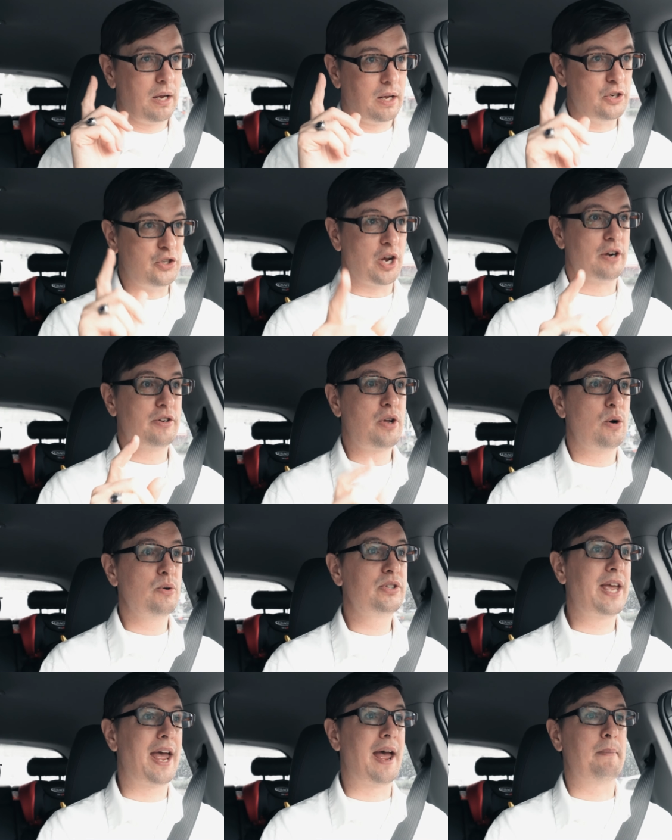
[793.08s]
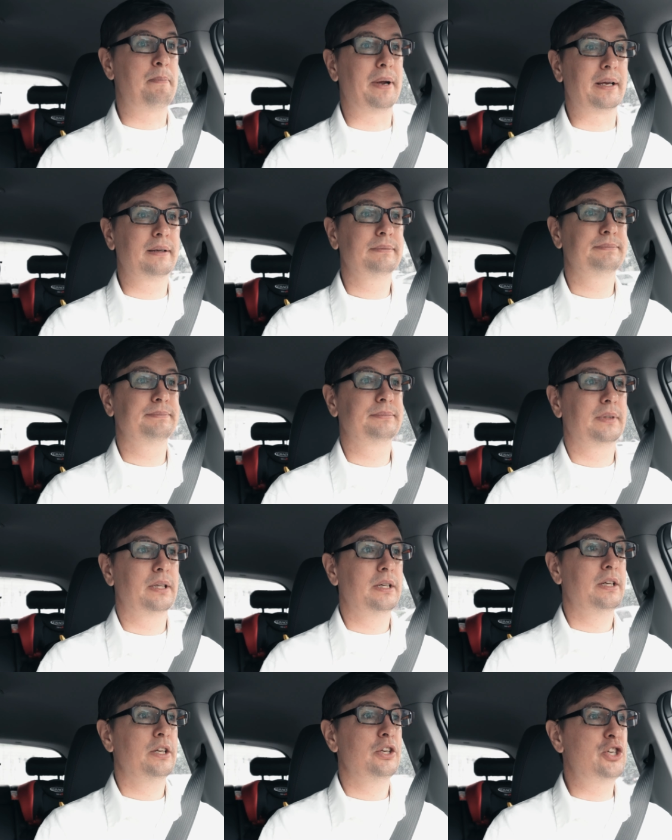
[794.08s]
Judd Goes Camping,
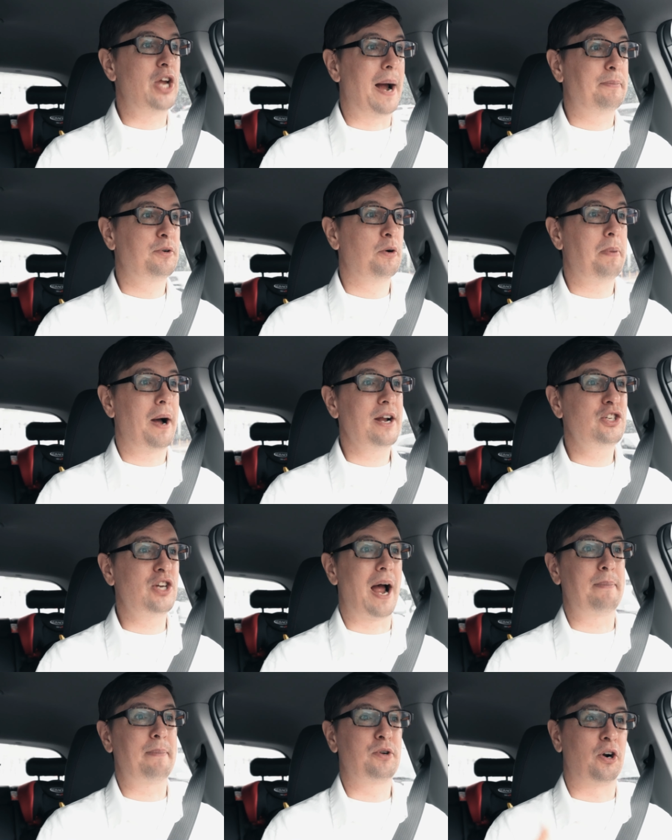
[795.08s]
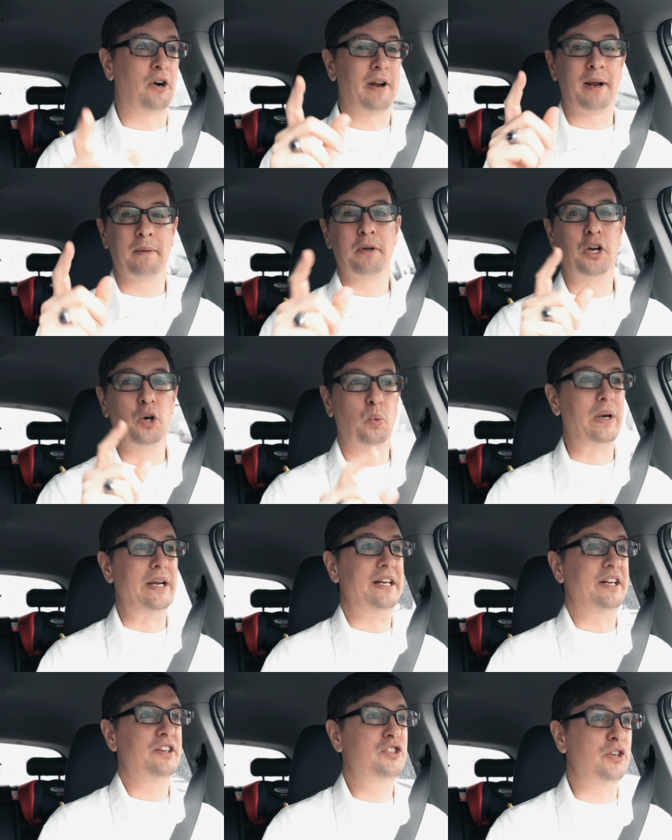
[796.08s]
chapter by chapter, and I'm going to
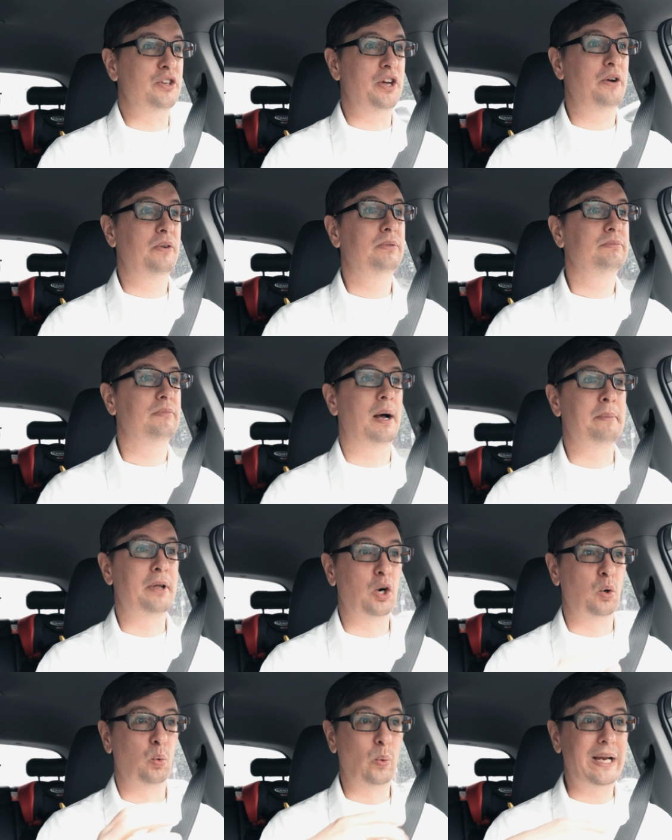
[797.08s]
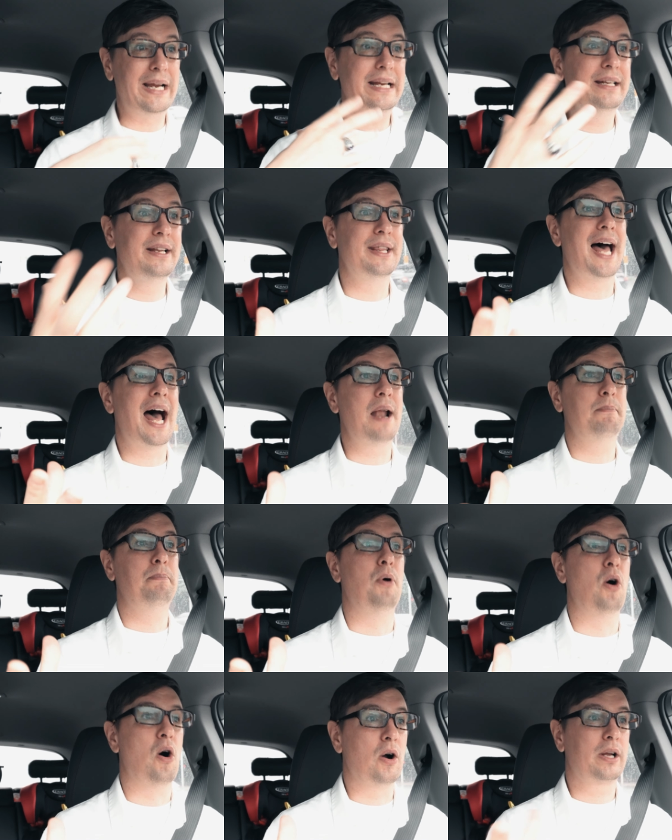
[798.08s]
read it to you. I'm going to read that
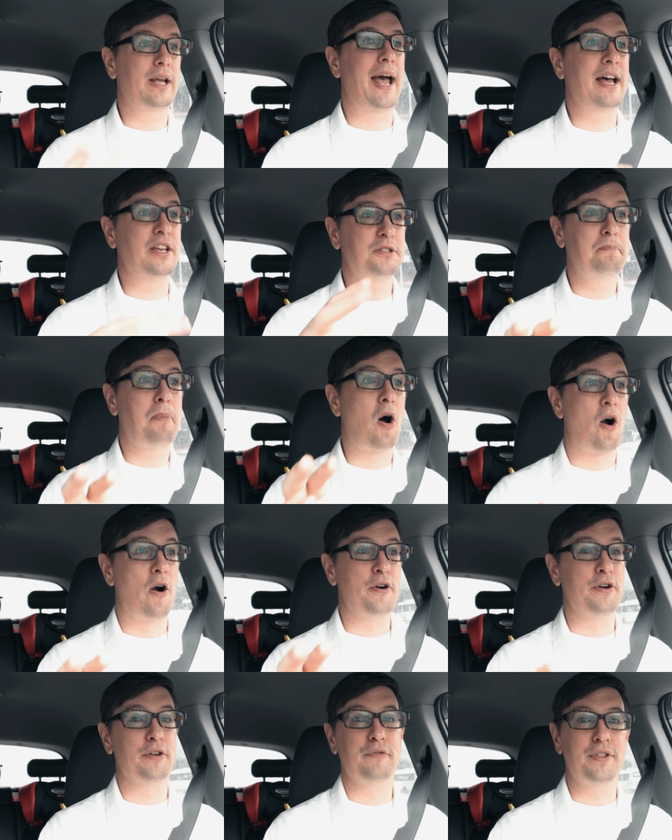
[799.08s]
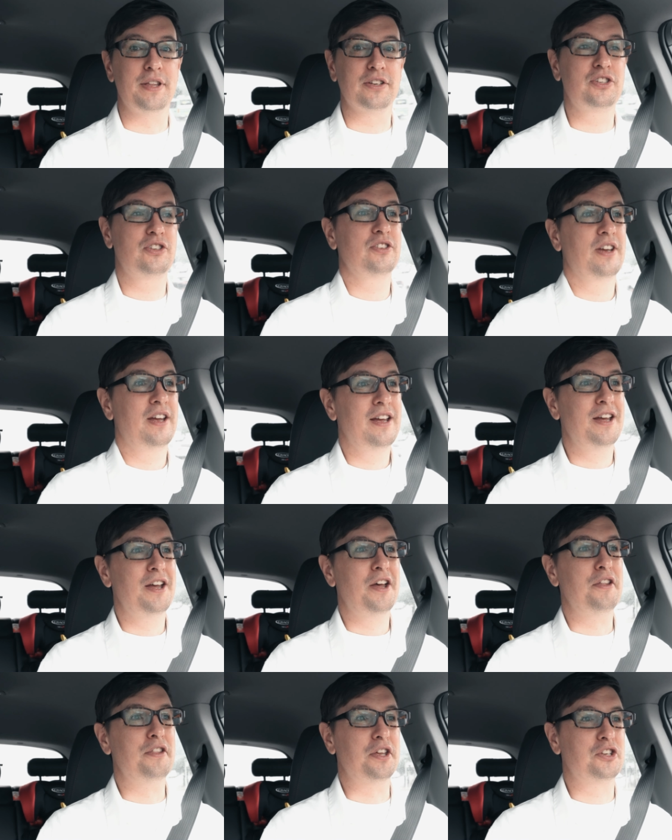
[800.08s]
book as part of this
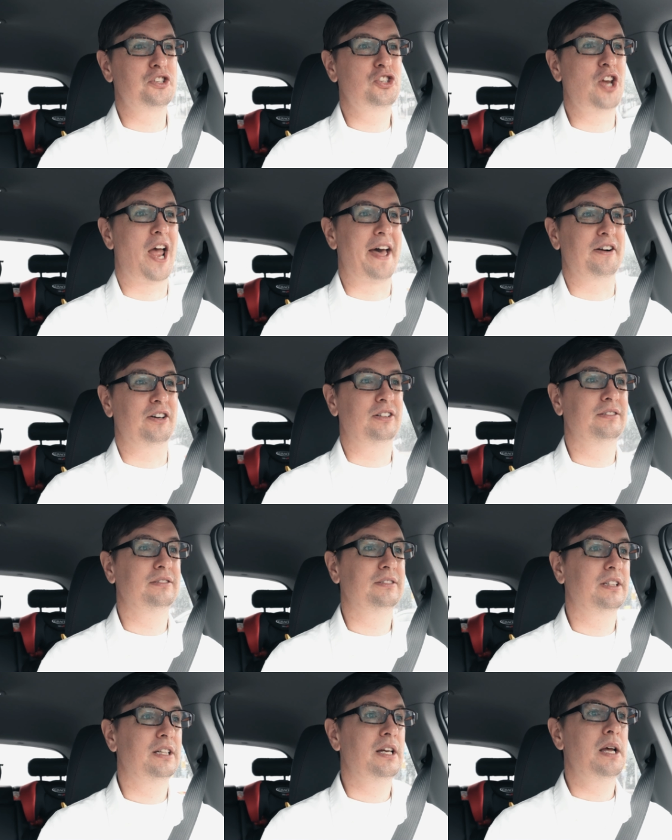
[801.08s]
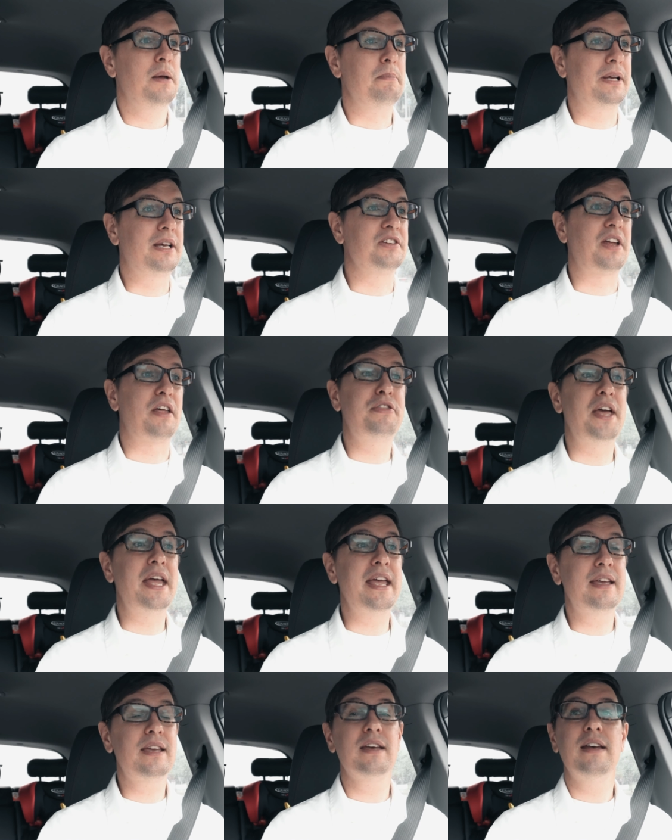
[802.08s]
channel, because I
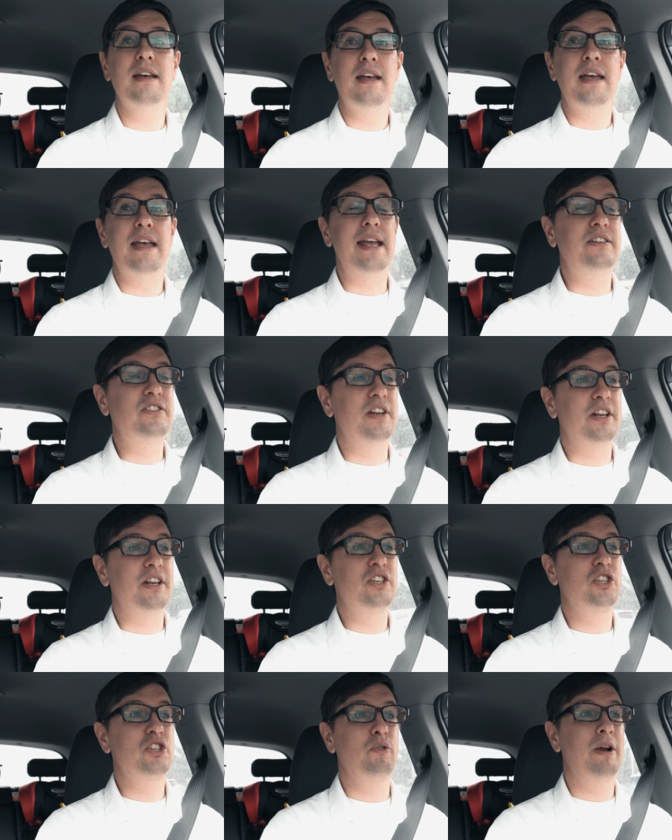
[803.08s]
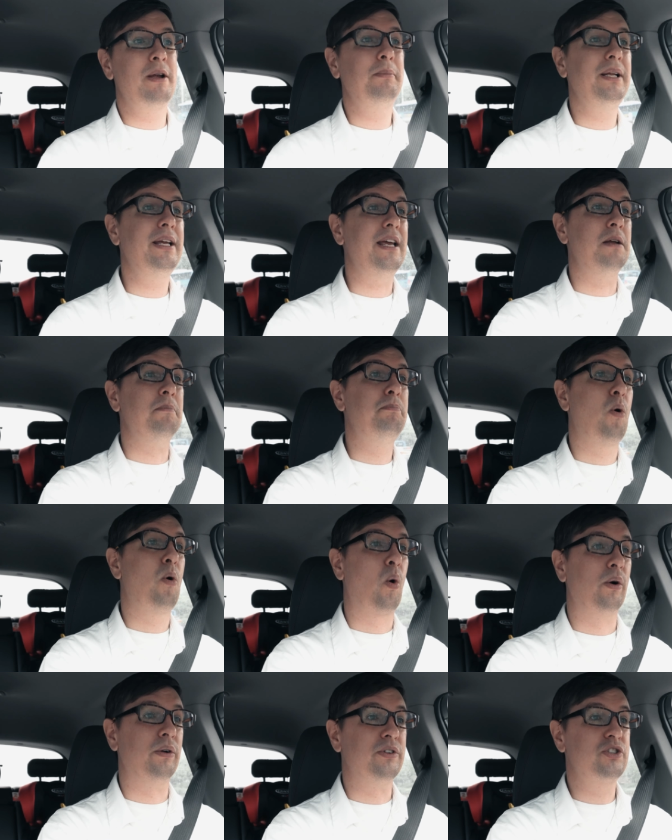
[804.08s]
think it's an extremely
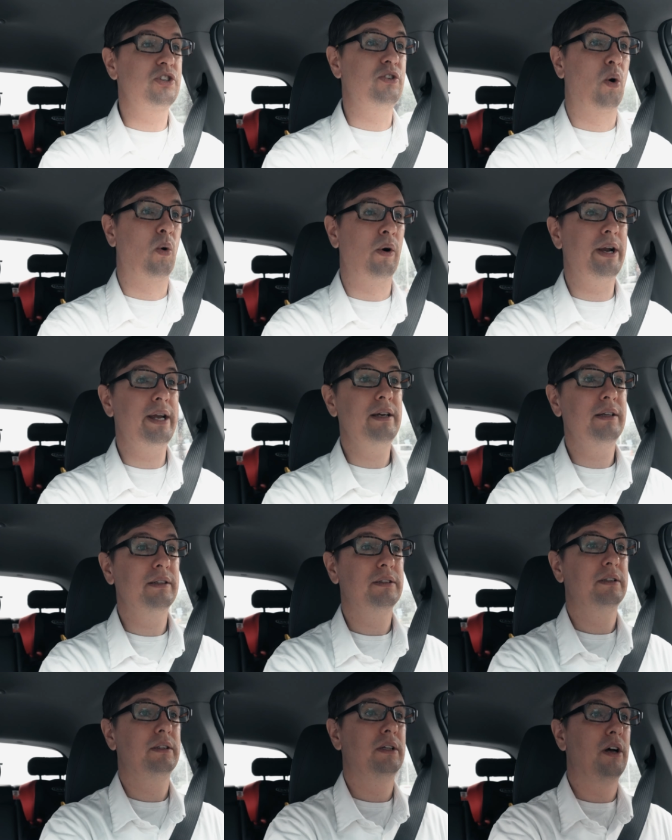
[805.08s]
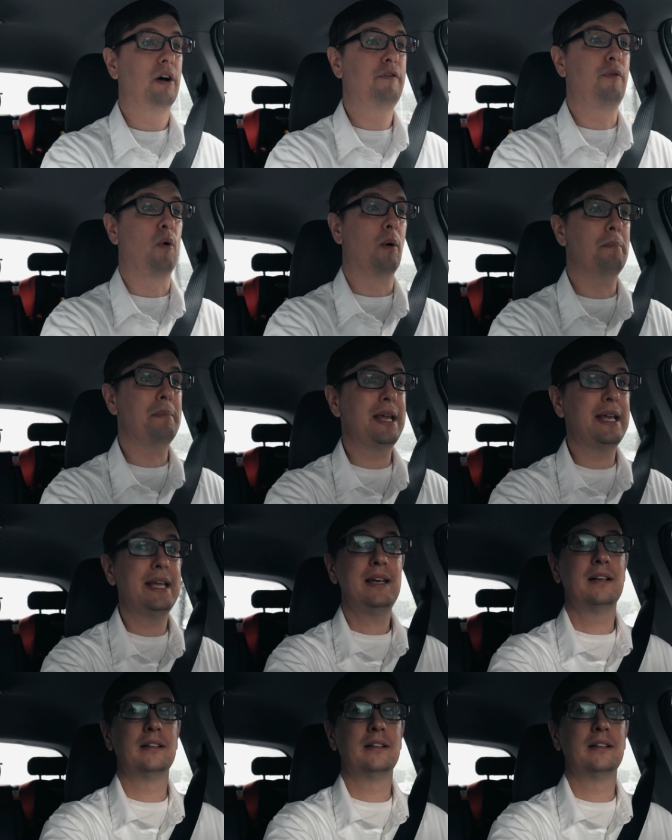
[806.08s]
important story for me,